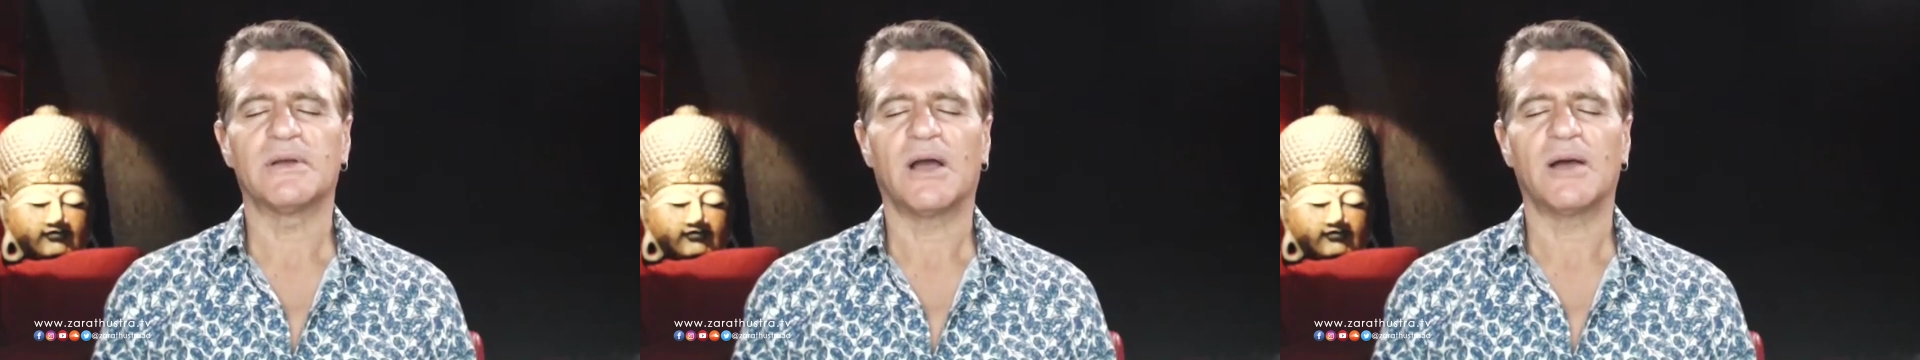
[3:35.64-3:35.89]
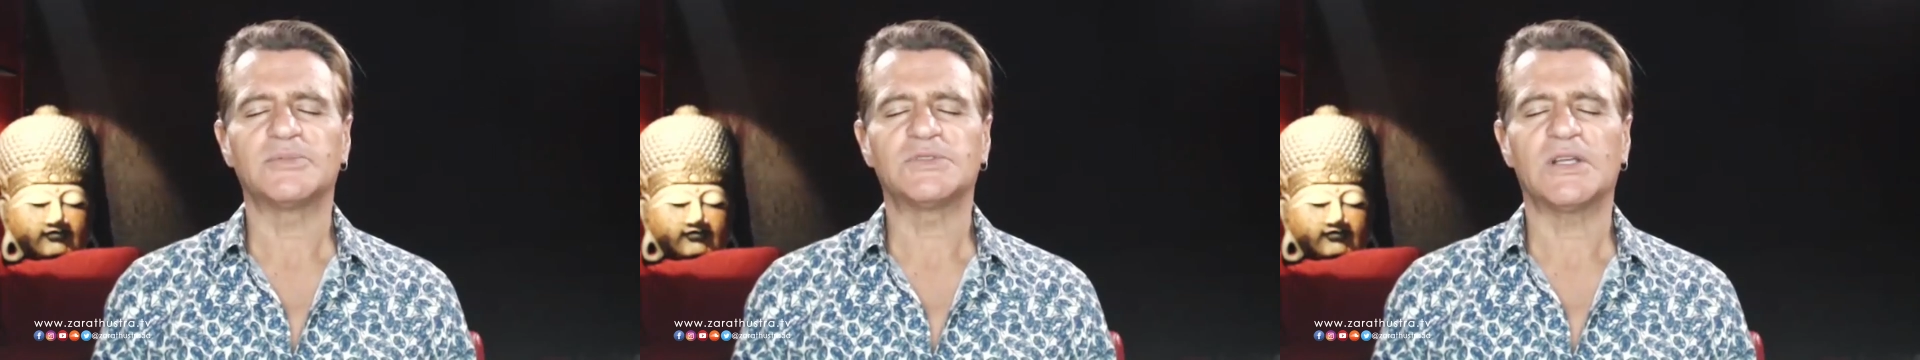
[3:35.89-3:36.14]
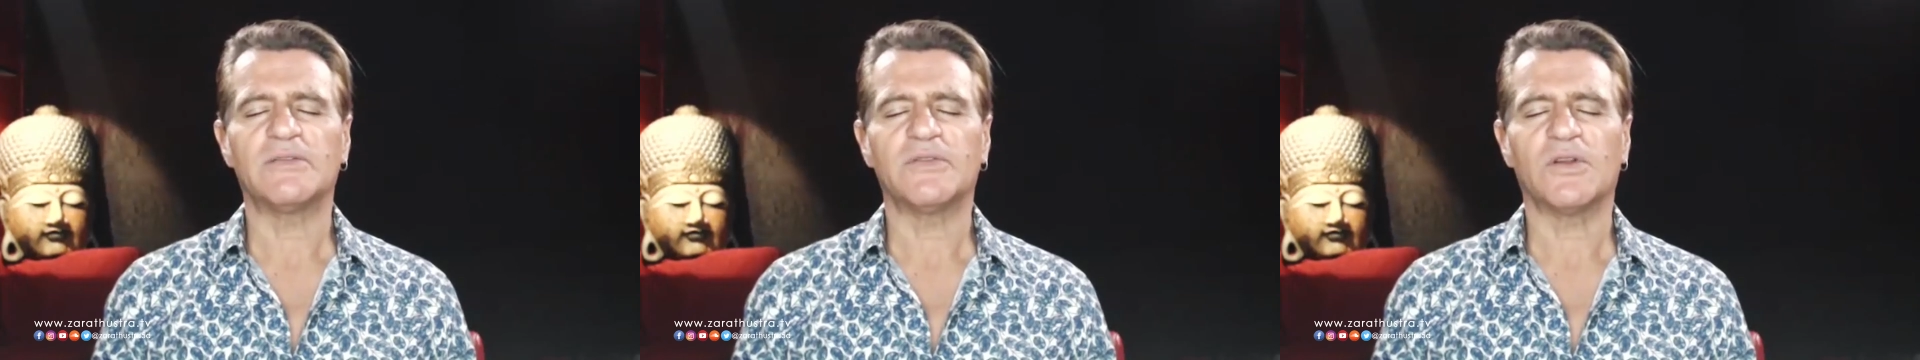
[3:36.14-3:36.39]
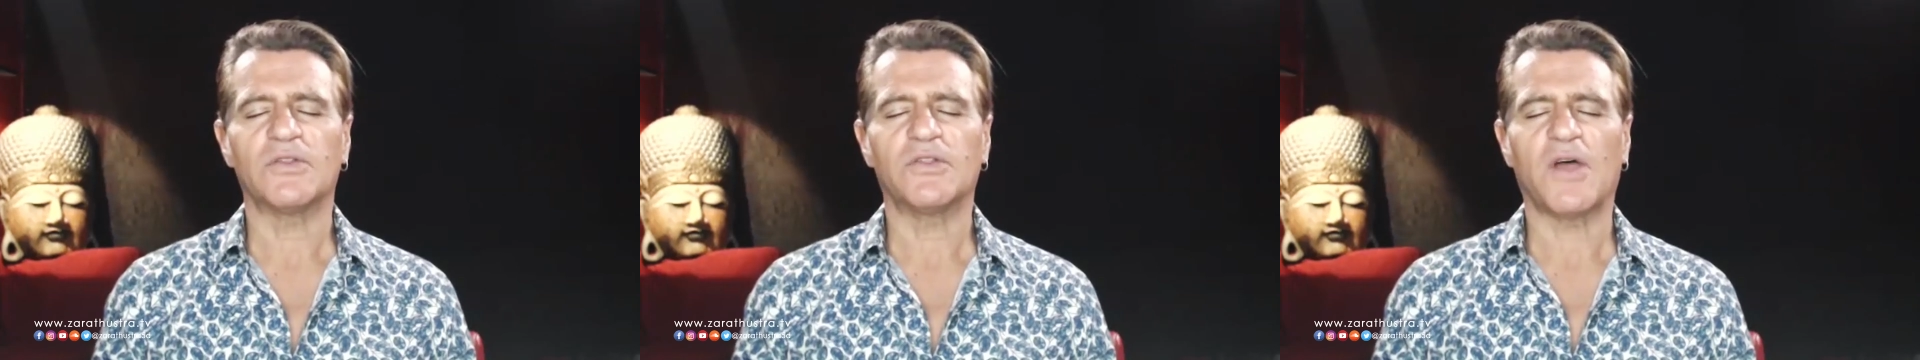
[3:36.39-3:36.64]

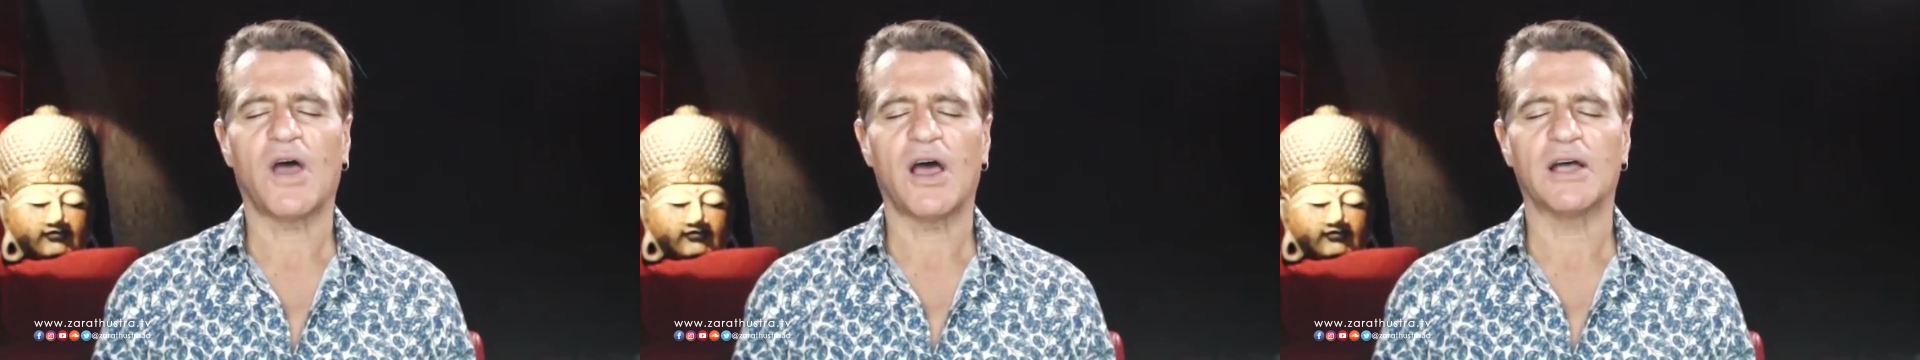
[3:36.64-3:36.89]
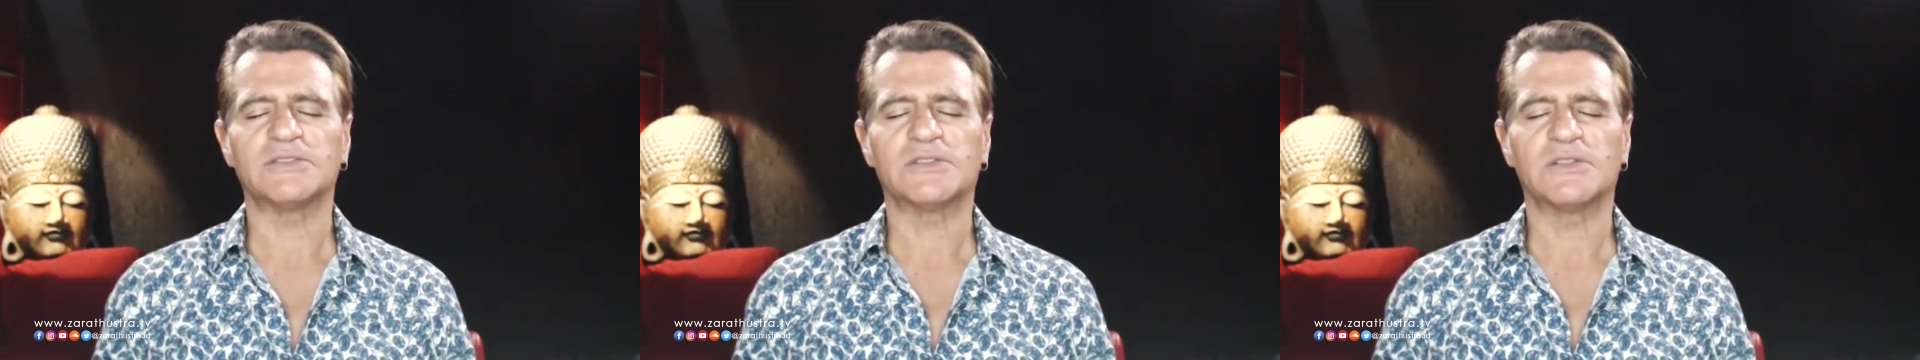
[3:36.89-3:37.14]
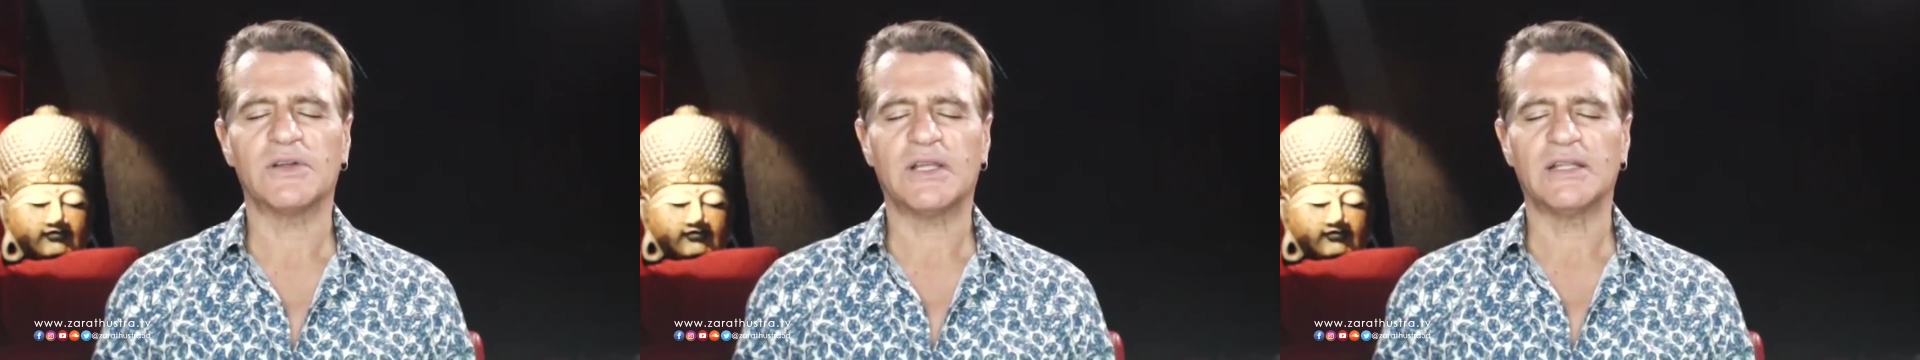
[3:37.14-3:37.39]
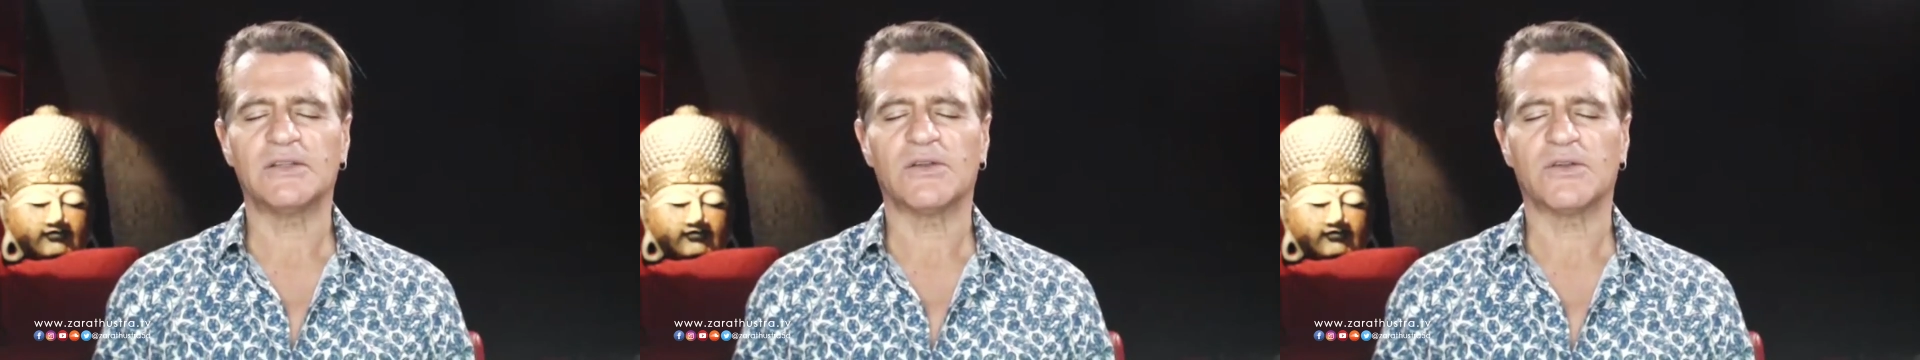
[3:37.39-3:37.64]
Speaker 1: observe your thoughts,
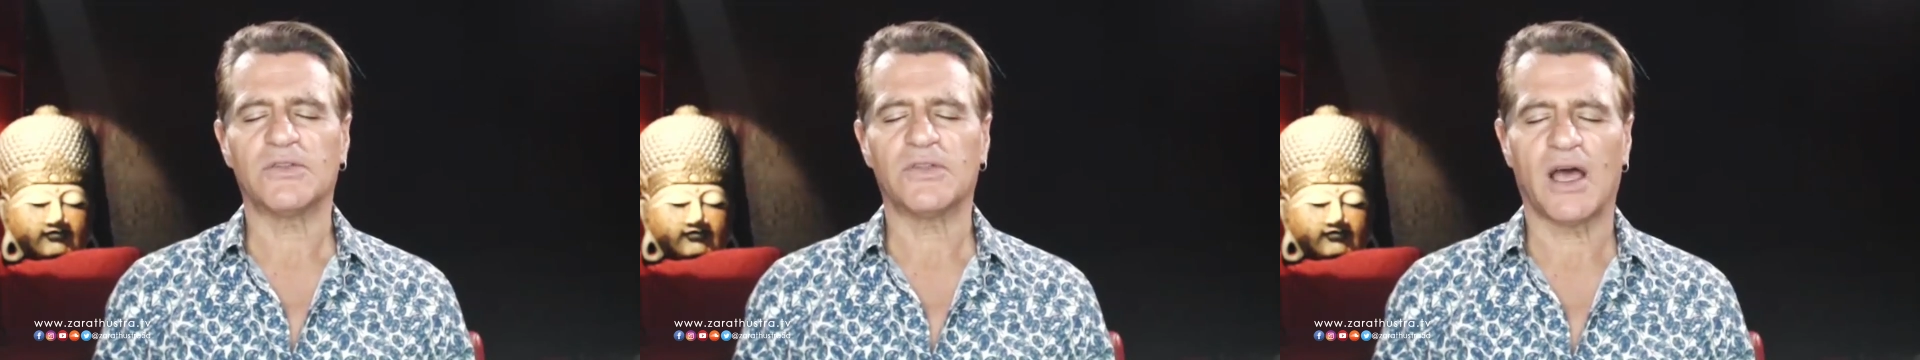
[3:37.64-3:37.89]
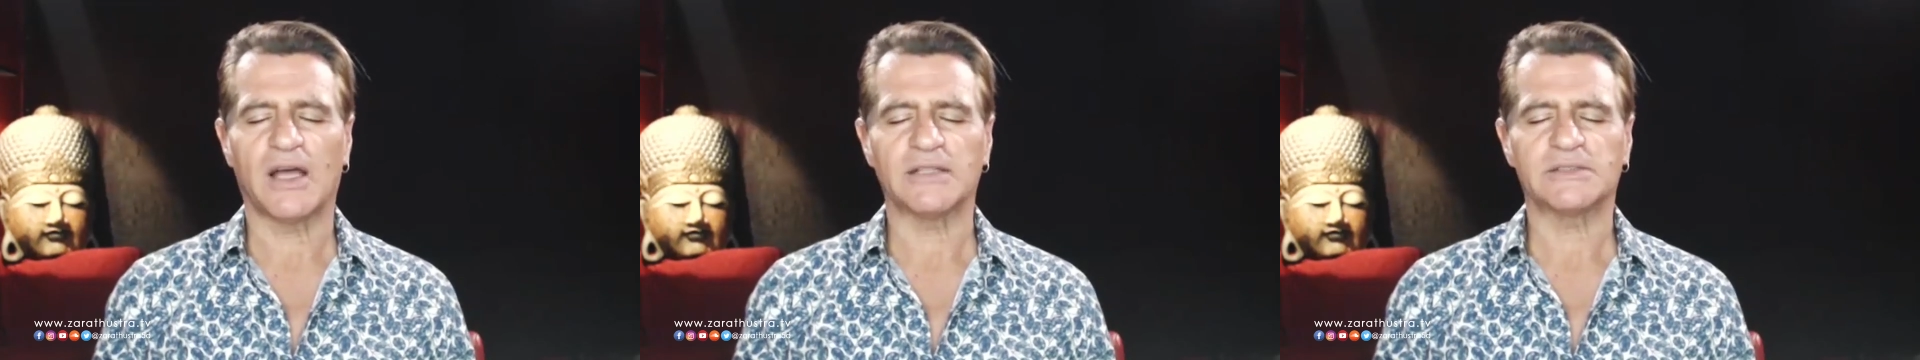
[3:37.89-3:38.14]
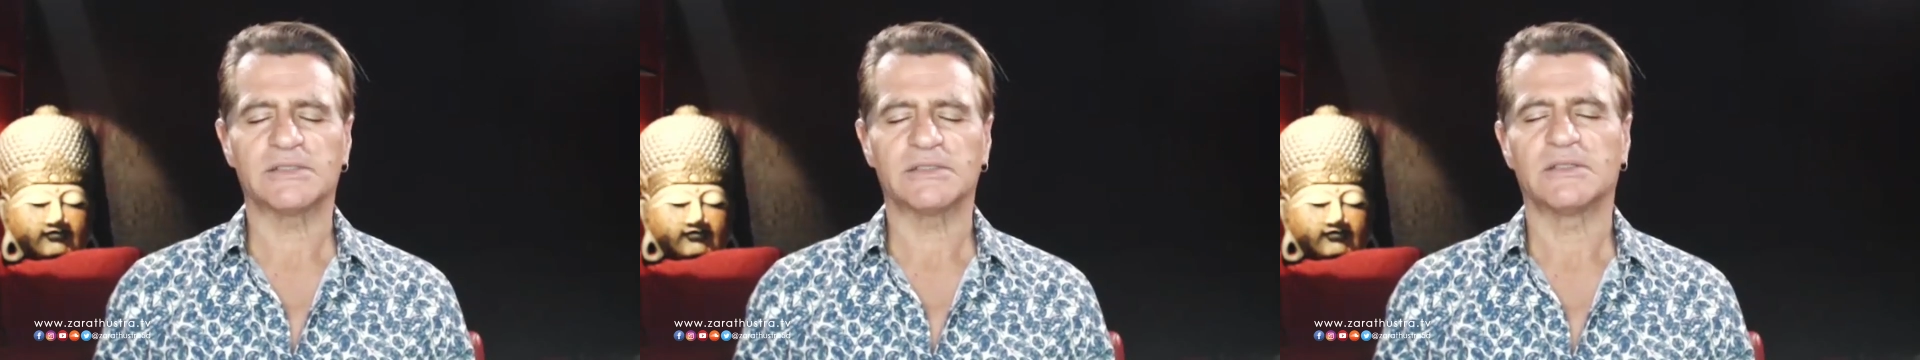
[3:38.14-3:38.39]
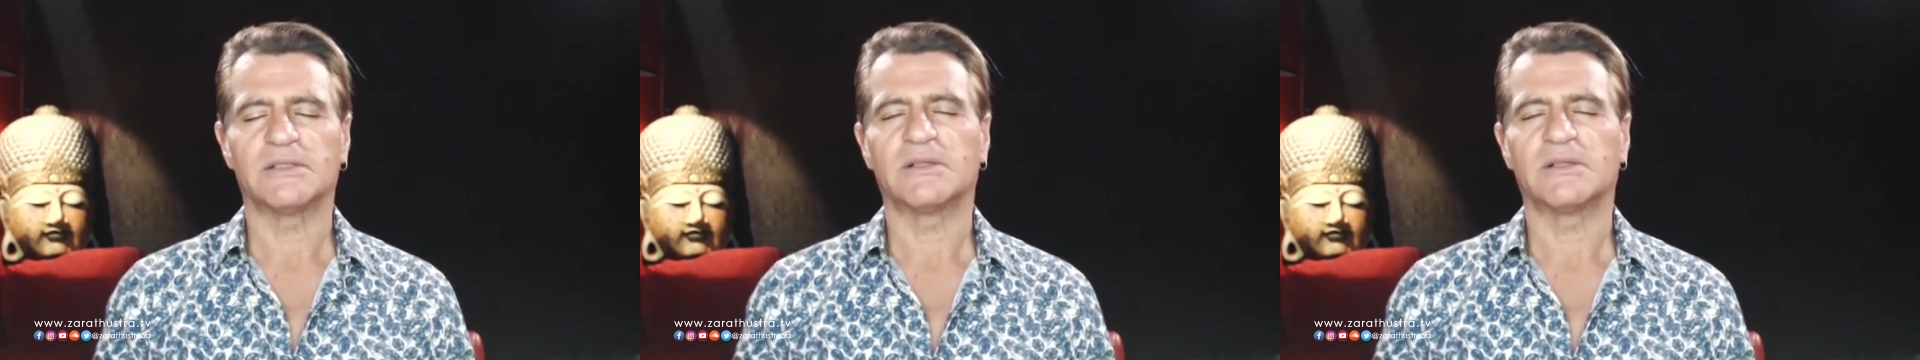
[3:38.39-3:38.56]
look at your thoughts.